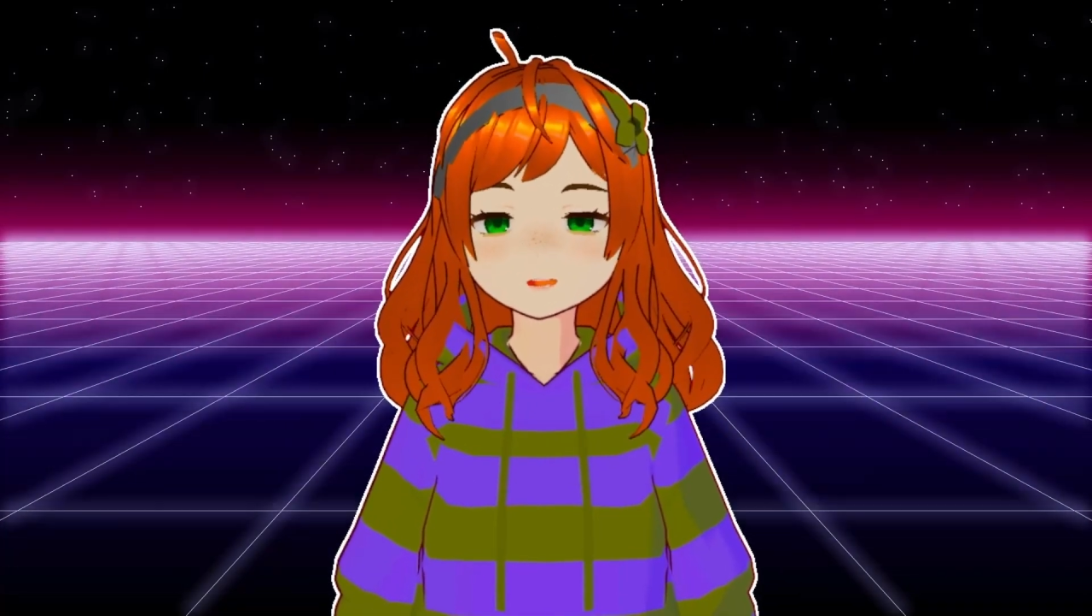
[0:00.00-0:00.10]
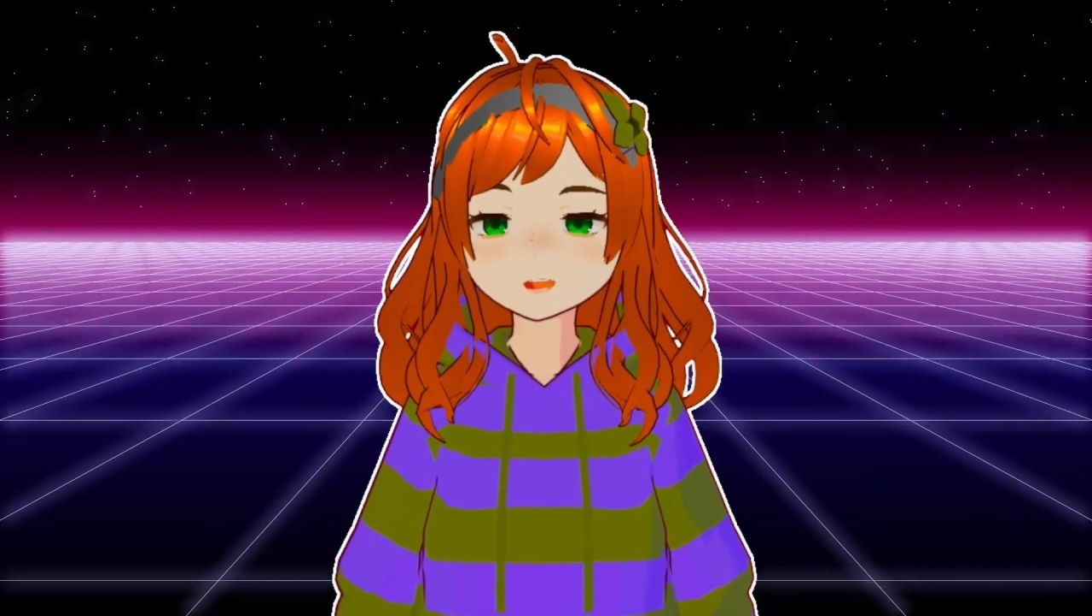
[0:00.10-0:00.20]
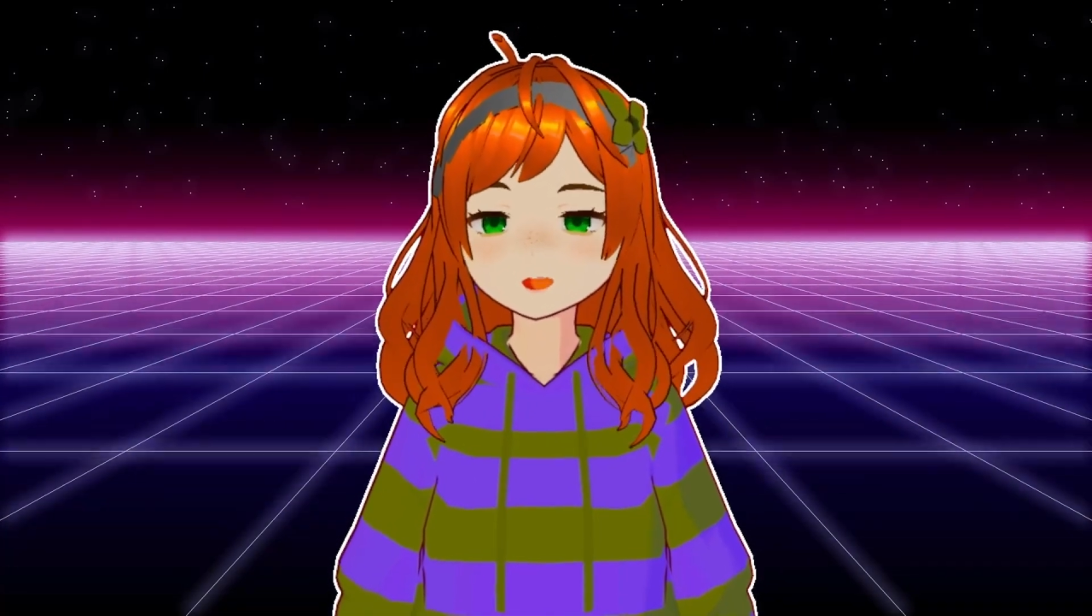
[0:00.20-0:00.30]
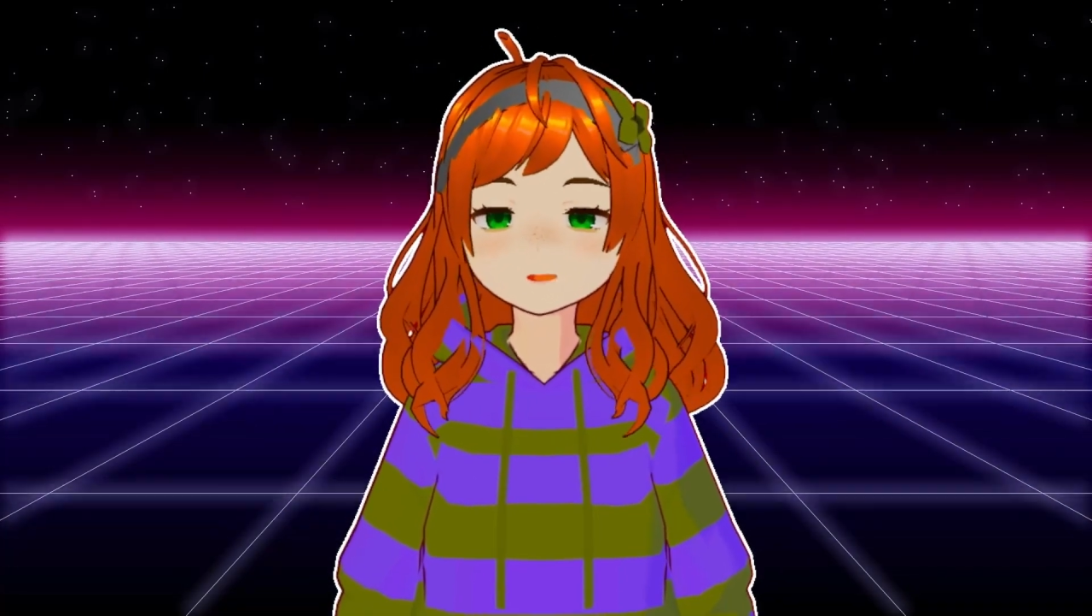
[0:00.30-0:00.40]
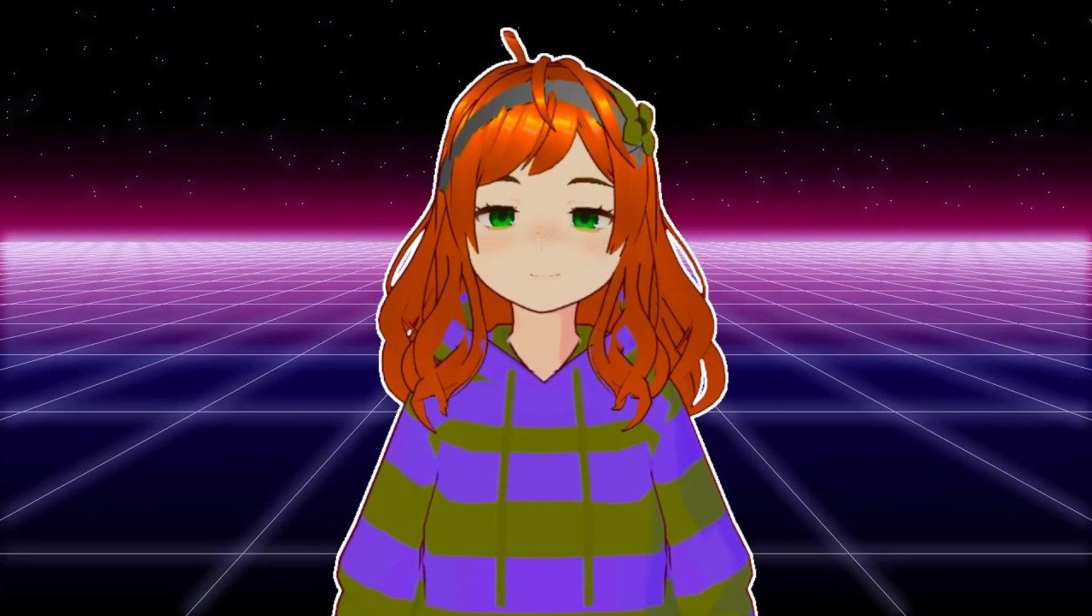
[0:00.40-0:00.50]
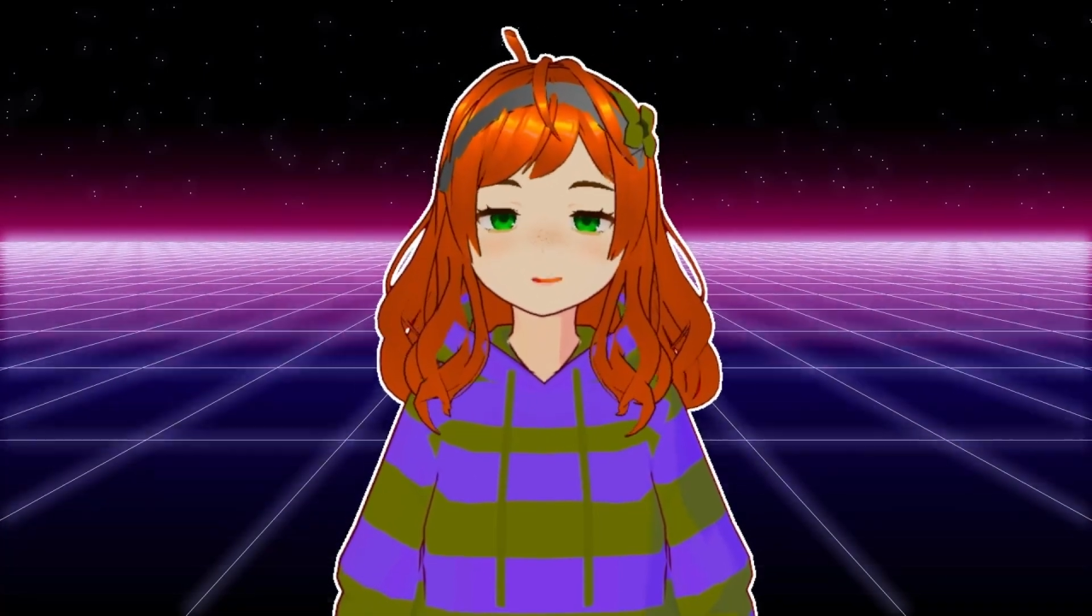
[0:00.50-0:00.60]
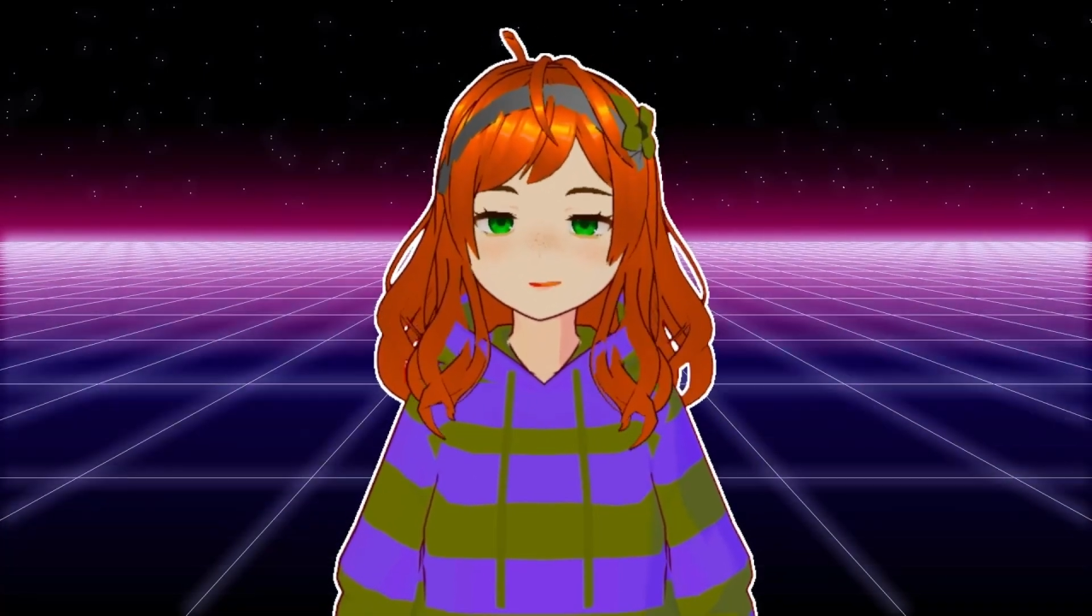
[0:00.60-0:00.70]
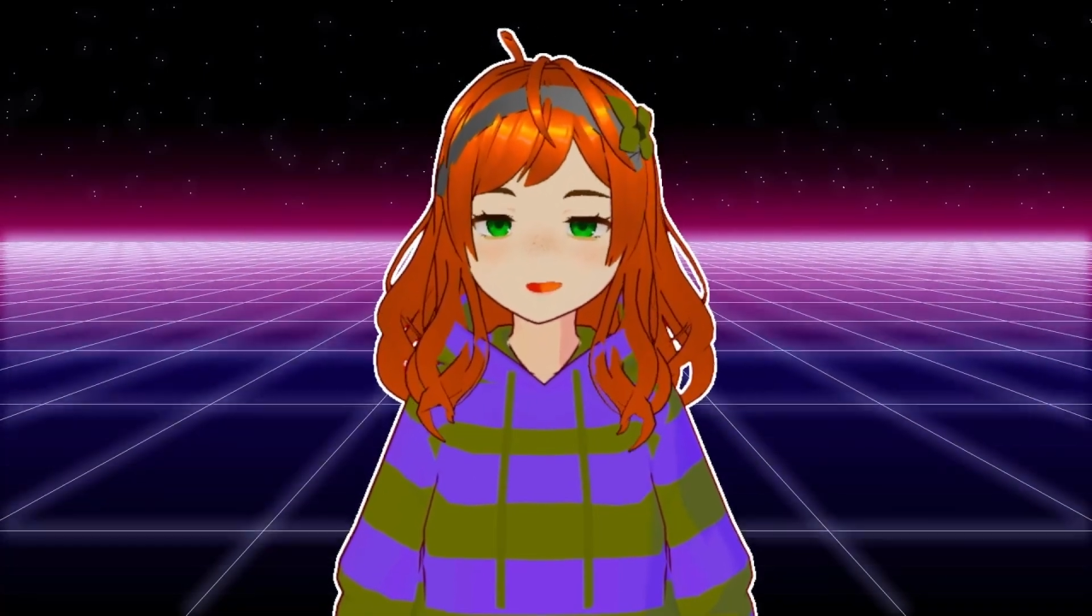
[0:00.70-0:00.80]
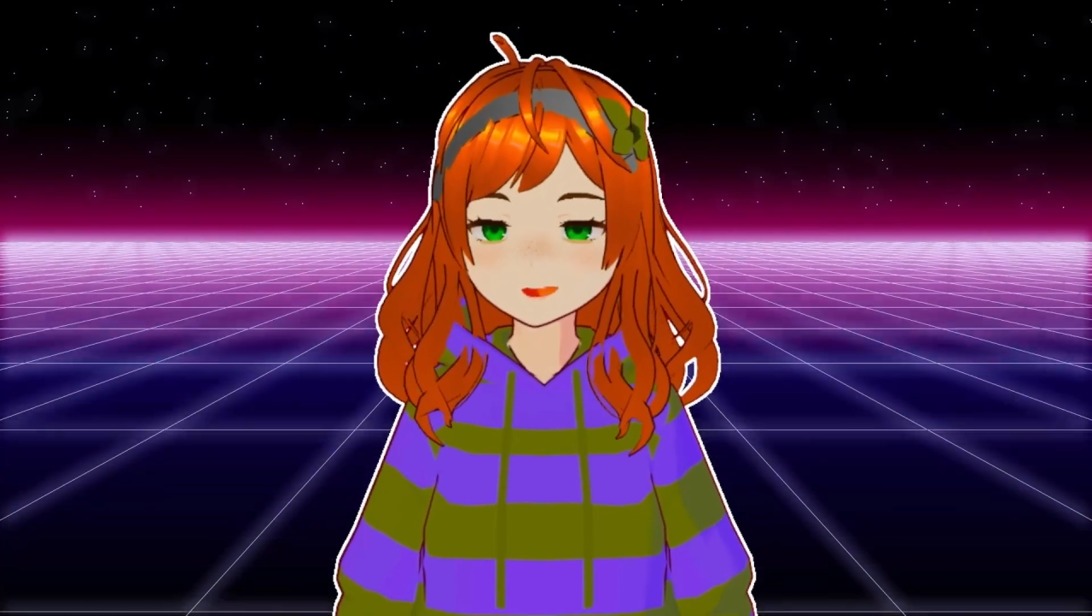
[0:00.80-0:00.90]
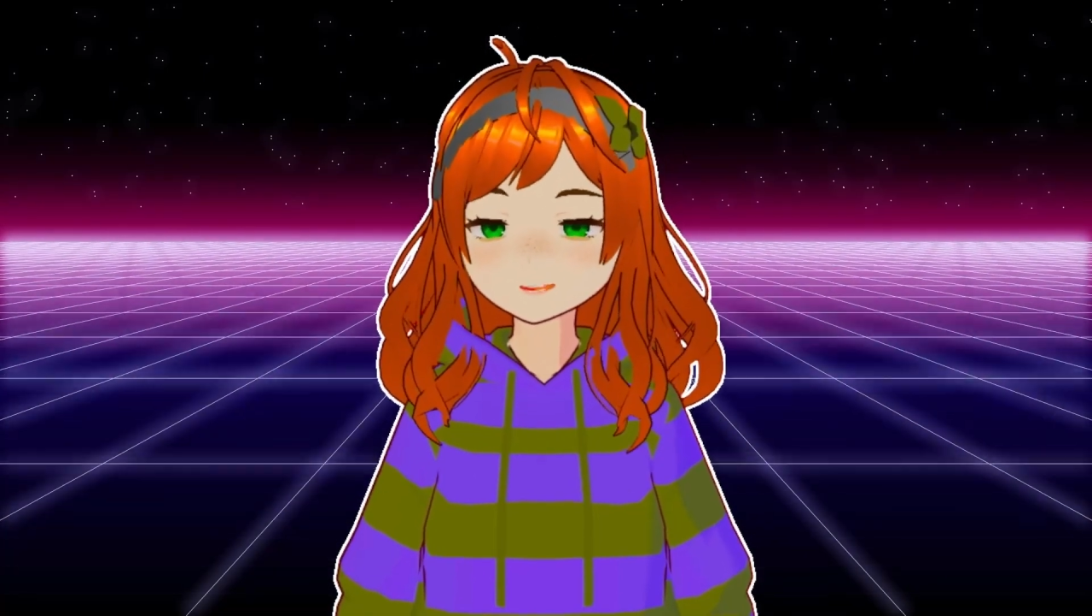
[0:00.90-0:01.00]
from
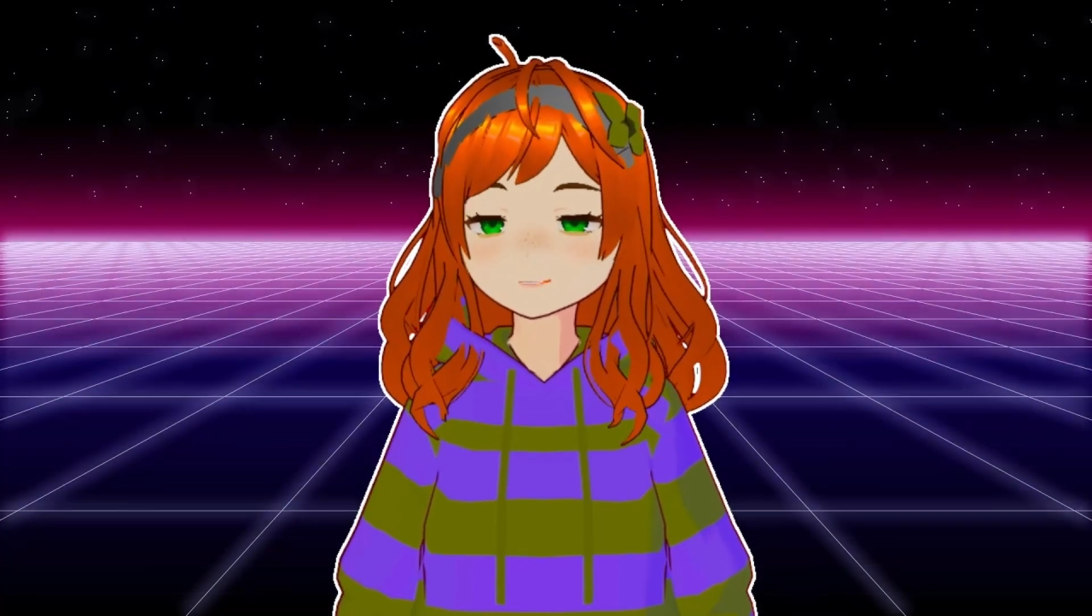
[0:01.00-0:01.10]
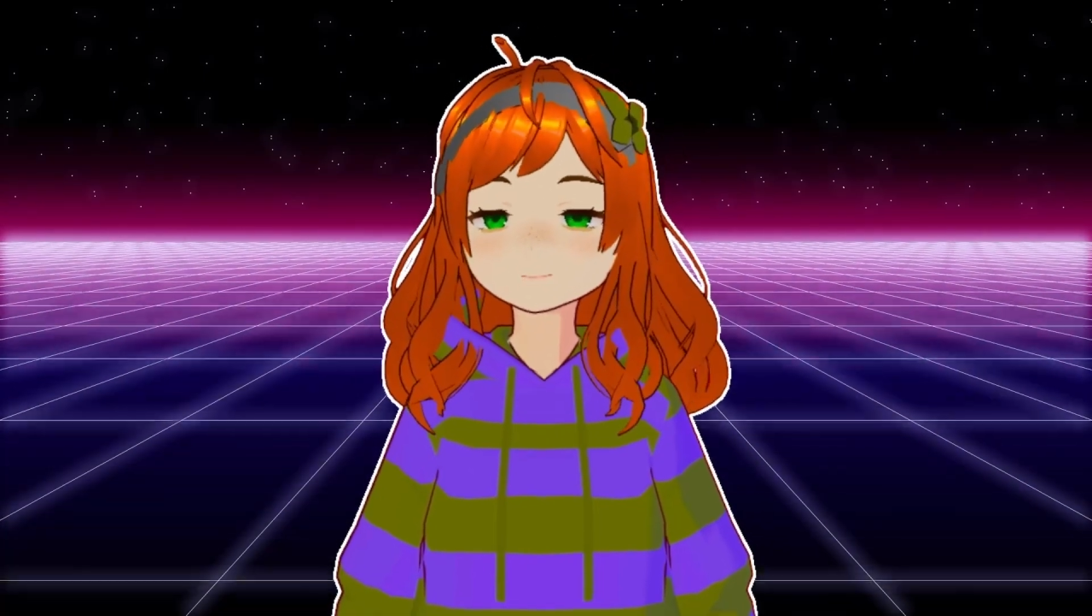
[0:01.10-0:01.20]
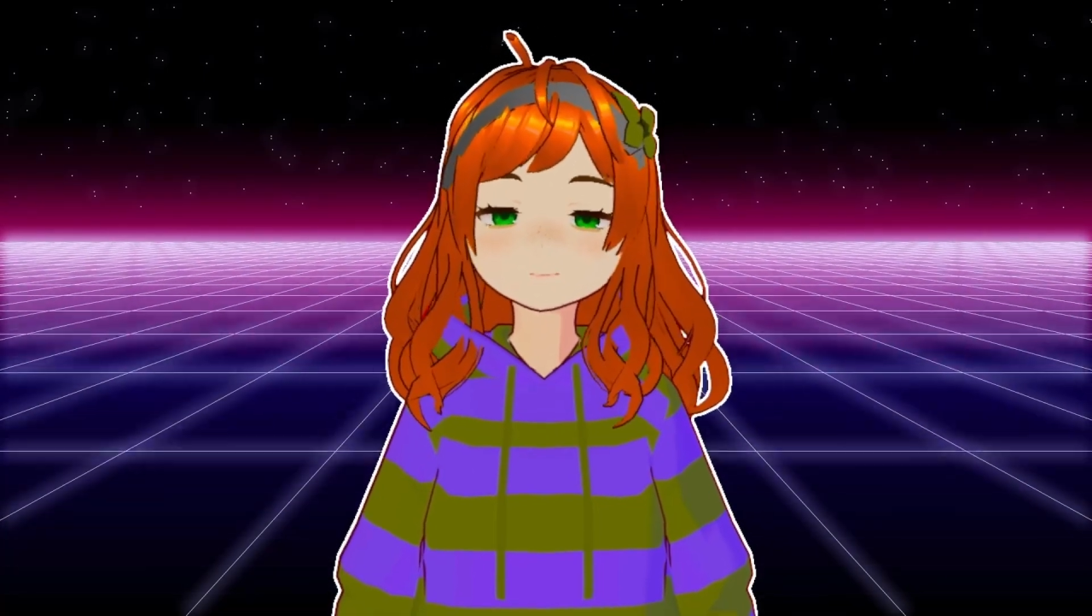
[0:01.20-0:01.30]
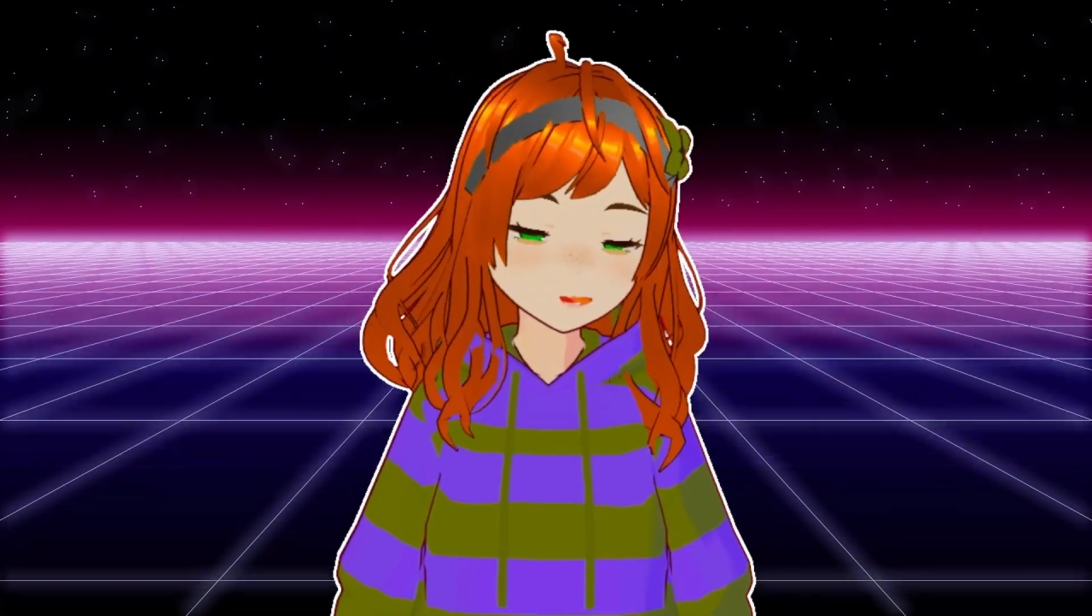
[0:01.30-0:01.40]
feminism.